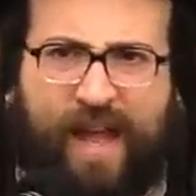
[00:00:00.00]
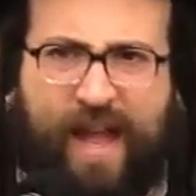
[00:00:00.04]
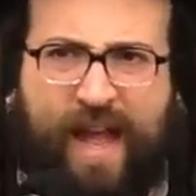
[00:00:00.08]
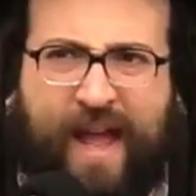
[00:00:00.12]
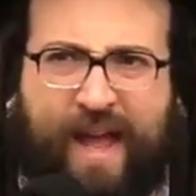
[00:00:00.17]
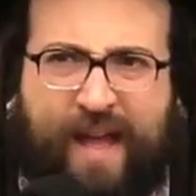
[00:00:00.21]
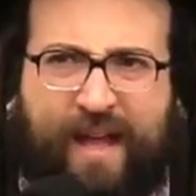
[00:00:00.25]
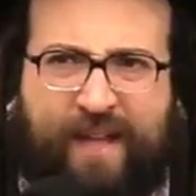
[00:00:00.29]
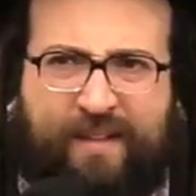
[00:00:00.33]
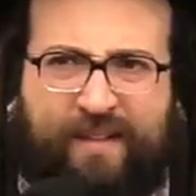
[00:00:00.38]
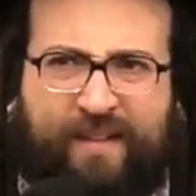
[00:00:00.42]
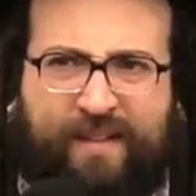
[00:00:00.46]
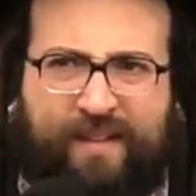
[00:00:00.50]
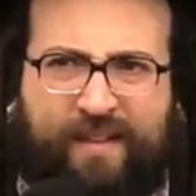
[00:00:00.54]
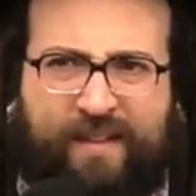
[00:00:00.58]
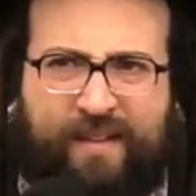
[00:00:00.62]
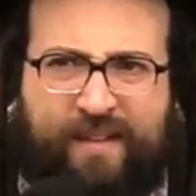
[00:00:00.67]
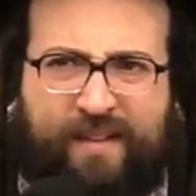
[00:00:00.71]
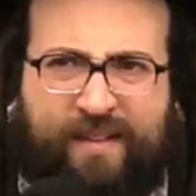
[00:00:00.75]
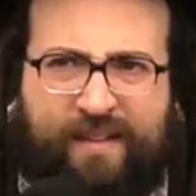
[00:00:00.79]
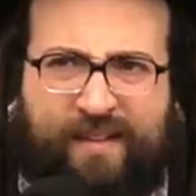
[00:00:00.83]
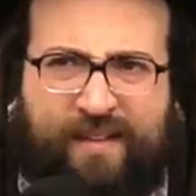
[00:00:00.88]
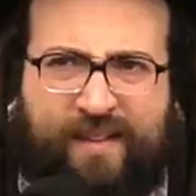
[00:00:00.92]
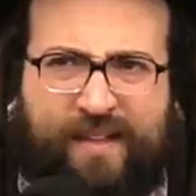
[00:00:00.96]
And
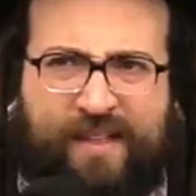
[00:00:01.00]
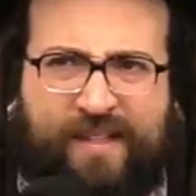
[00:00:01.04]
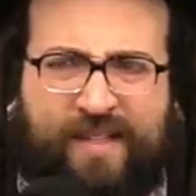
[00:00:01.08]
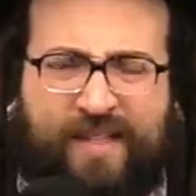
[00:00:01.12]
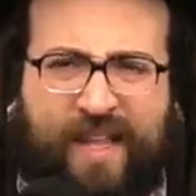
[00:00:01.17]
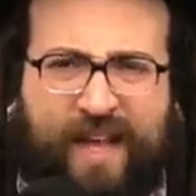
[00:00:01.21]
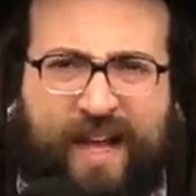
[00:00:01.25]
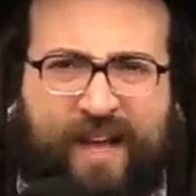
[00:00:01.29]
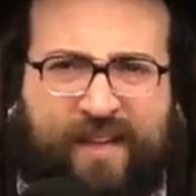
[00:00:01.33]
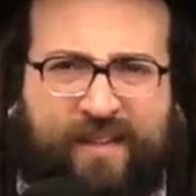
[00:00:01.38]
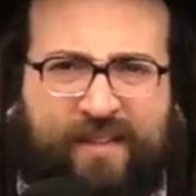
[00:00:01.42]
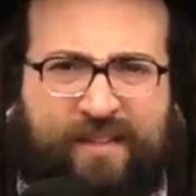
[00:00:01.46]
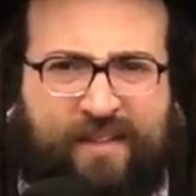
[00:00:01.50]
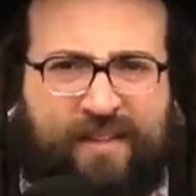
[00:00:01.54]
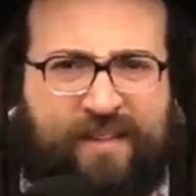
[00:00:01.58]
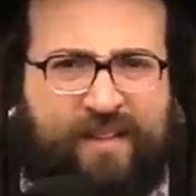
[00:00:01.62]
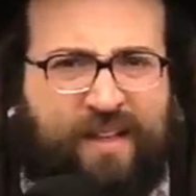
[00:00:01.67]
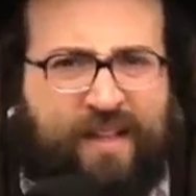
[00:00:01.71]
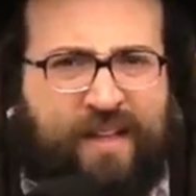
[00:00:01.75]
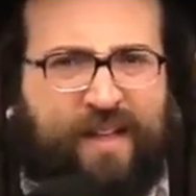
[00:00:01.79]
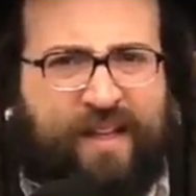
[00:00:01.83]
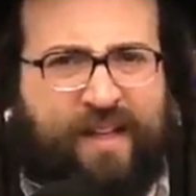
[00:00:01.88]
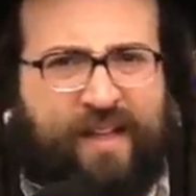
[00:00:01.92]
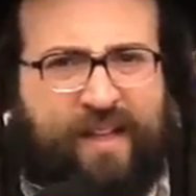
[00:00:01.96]
he
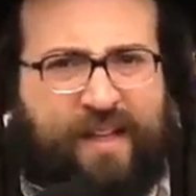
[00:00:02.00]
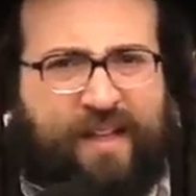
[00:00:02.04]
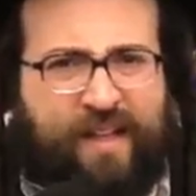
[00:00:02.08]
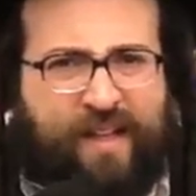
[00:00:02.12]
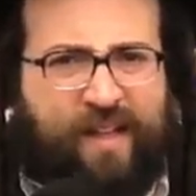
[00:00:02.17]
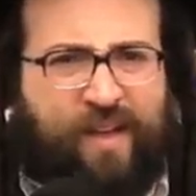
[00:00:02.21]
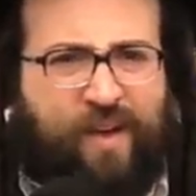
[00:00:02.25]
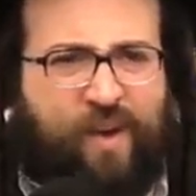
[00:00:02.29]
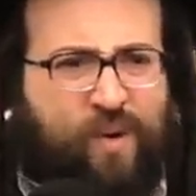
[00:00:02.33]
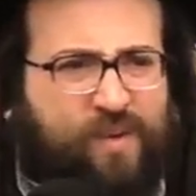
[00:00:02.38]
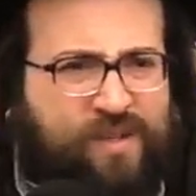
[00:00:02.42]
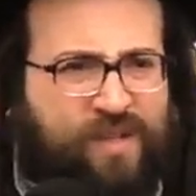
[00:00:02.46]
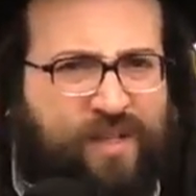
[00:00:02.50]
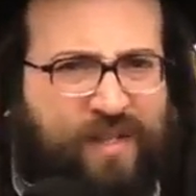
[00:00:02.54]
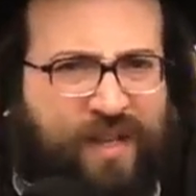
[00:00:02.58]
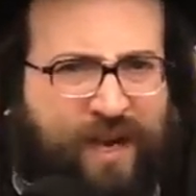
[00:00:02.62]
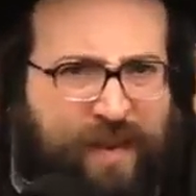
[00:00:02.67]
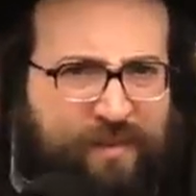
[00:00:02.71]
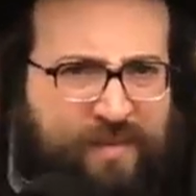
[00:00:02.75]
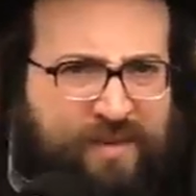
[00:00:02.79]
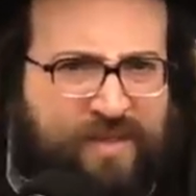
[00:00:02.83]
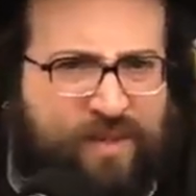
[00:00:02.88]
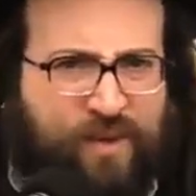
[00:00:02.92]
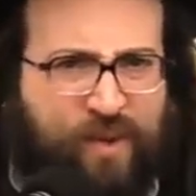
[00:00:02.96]
he goes to the
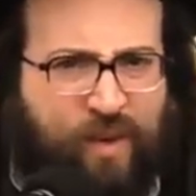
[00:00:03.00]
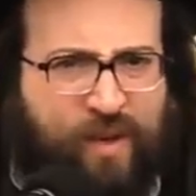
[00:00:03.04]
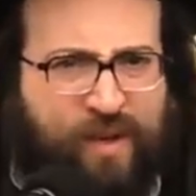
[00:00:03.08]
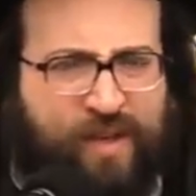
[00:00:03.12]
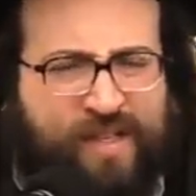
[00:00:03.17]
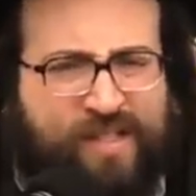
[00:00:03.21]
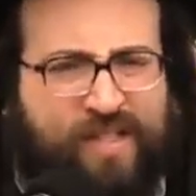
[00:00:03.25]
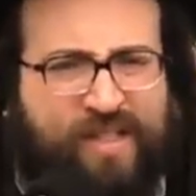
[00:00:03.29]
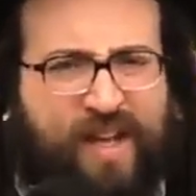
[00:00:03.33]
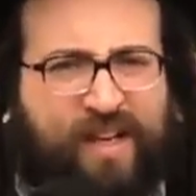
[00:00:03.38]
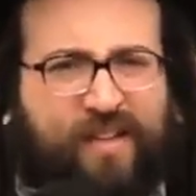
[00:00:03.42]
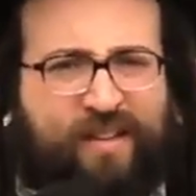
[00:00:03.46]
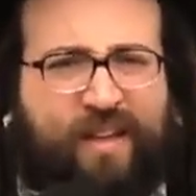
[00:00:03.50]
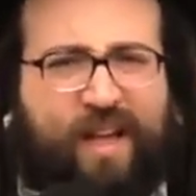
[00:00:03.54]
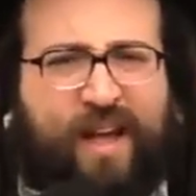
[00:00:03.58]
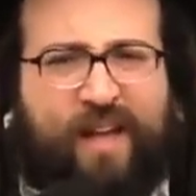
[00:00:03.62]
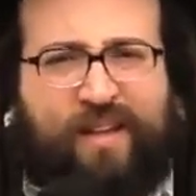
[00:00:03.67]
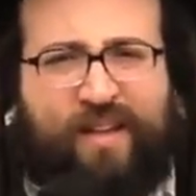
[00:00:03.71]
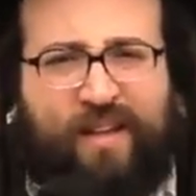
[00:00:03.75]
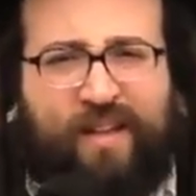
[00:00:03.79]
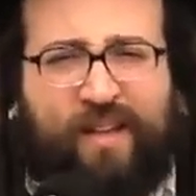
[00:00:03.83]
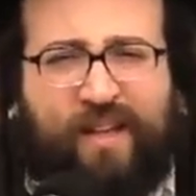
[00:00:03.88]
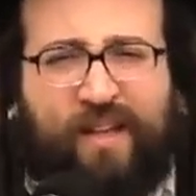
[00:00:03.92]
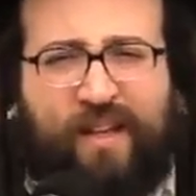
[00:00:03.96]
Rebbe's door and start
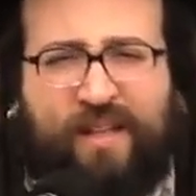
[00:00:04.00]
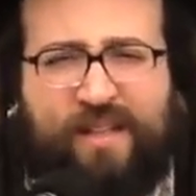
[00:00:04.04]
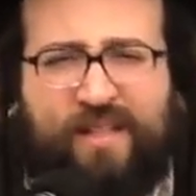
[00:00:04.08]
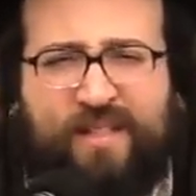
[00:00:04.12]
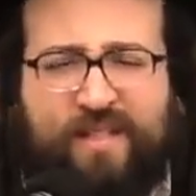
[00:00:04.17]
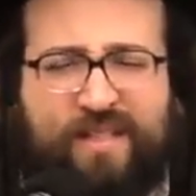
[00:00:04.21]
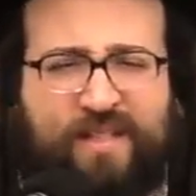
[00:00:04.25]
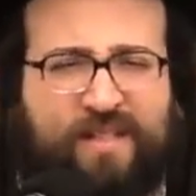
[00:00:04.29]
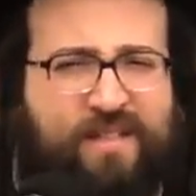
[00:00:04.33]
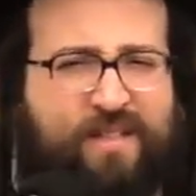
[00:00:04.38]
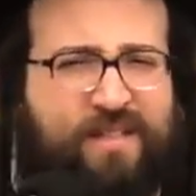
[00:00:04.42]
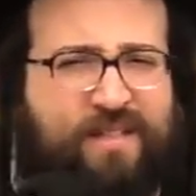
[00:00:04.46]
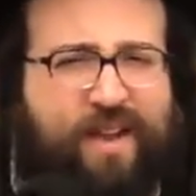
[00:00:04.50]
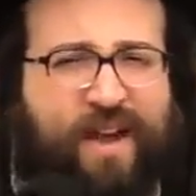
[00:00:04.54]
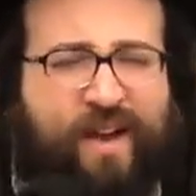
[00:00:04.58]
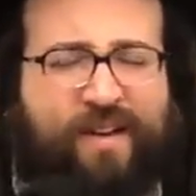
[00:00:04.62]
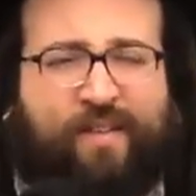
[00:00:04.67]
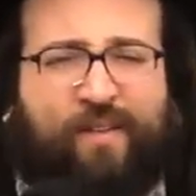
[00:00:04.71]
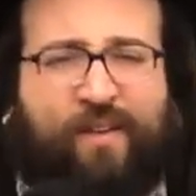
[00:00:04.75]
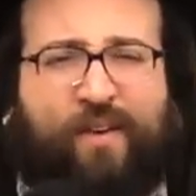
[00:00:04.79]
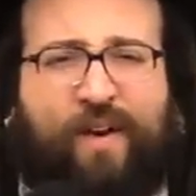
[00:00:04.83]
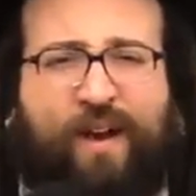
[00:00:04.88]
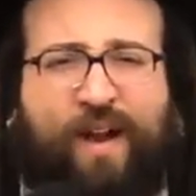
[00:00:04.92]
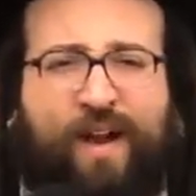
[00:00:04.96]
knocking. He
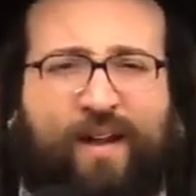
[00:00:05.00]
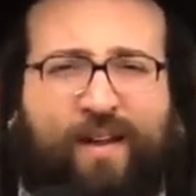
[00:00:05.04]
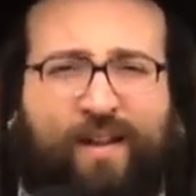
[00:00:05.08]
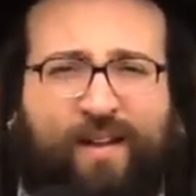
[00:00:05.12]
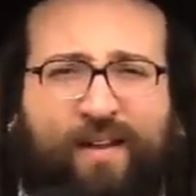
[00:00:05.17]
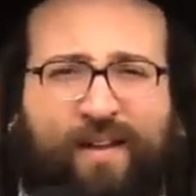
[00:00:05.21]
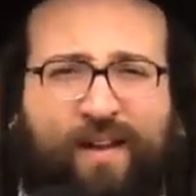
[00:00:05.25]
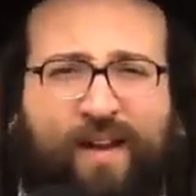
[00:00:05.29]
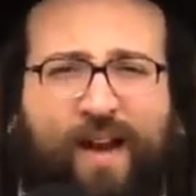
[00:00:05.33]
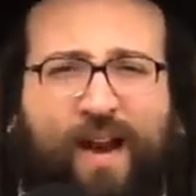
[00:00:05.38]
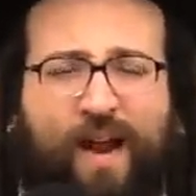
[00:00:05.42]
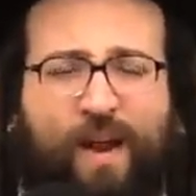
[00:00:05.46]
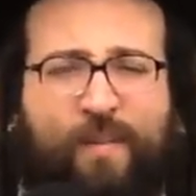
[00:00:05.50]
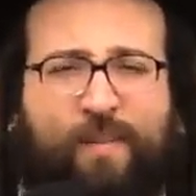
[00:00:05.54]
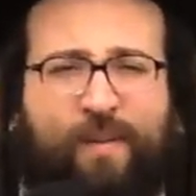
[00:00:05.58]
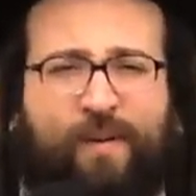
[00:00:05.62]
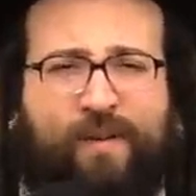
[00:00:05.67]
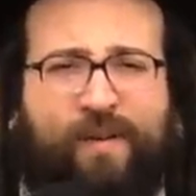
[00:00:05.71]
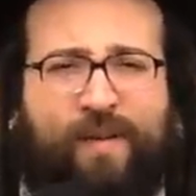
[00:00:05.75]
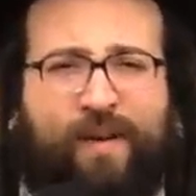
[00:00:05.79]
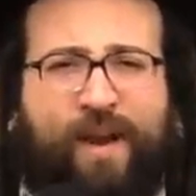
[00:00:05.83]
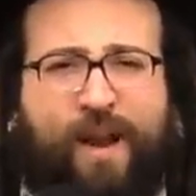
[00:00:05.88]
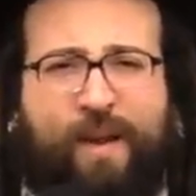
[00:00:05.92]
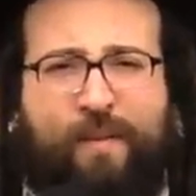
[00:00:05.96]
starts crying.
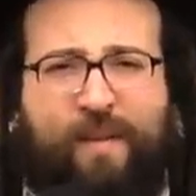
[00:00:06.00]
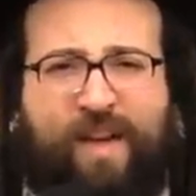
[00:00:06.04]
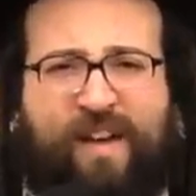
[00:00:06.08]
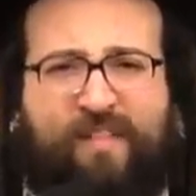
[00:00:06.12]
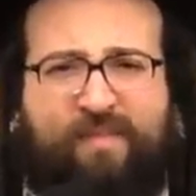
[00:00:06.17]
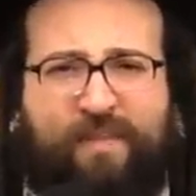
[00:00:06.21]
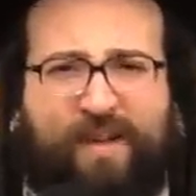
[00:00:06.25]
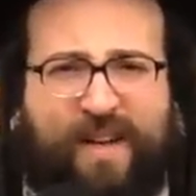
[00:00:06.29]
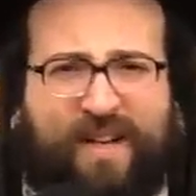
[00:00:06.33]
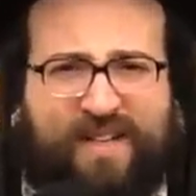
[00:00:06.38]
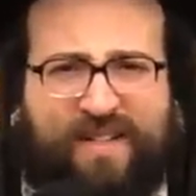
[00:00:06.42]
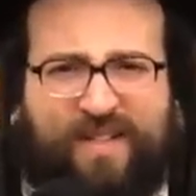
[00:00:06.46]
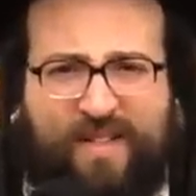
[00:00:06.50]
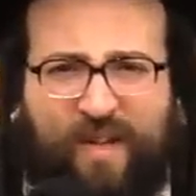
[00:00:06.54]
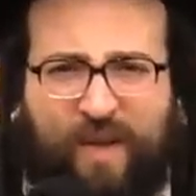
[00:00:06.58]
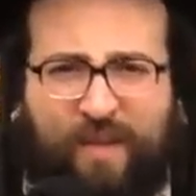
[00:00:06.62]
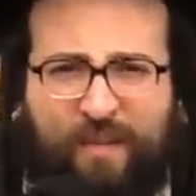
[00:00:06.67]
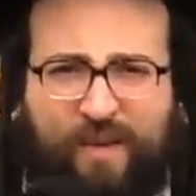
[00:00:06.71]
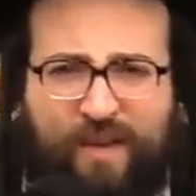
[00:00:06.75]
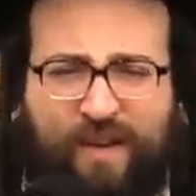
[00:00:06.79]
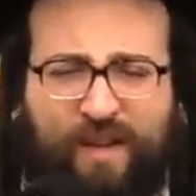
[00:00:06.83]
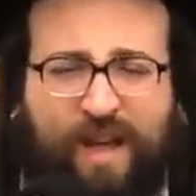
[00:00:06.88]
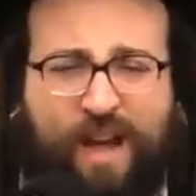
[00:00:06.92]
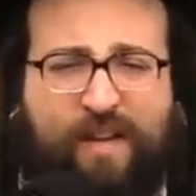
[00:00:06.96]
Rebbe, have mercy
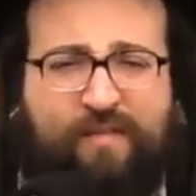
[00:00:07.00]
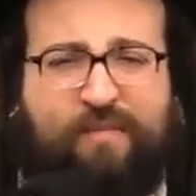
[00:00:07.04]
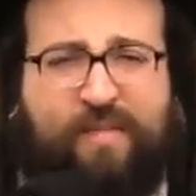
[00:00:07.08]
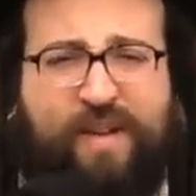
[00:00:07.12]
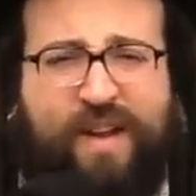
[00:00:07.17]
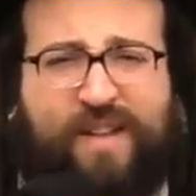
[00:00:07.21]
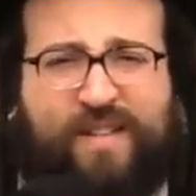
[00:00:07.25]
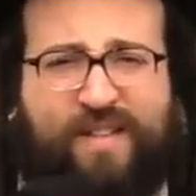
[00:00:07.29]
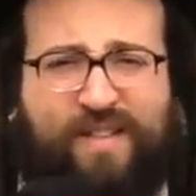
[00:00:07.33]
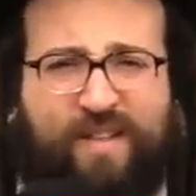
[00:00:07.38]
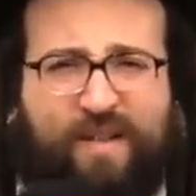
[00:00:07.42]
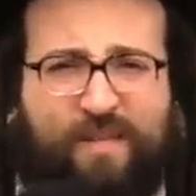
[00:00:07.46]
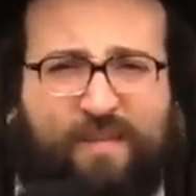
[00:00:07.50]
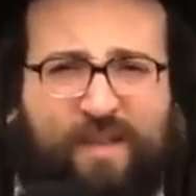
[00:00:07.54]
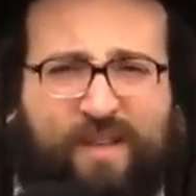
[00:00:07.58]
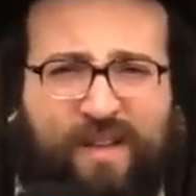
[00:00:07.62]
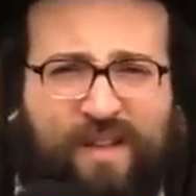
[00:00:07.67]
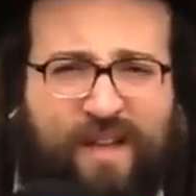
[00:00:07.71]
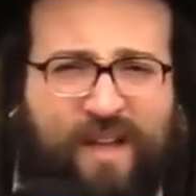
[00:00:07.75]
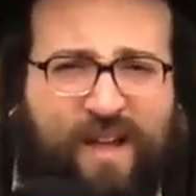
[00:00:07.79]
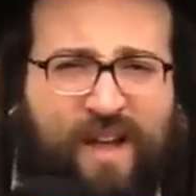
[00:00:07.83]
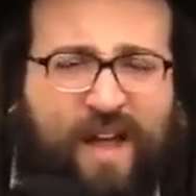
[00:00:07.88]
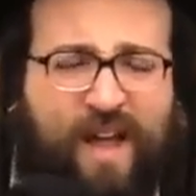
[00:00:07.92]
on me. Have mercy on me.